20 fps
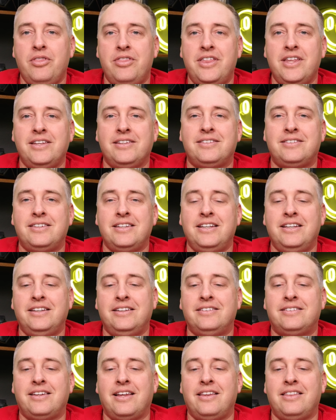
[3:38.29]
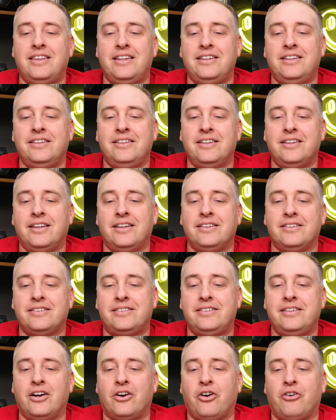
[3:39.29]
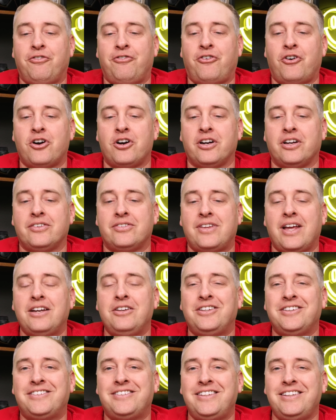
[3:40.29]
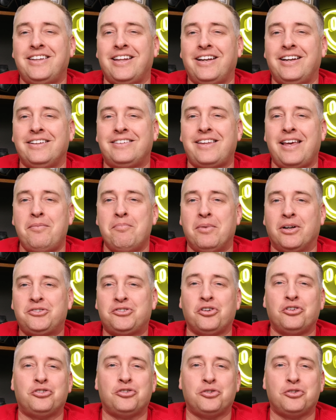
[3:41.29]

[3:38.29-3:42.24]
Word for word: This is the Sierra Forest, and you can see that it's a much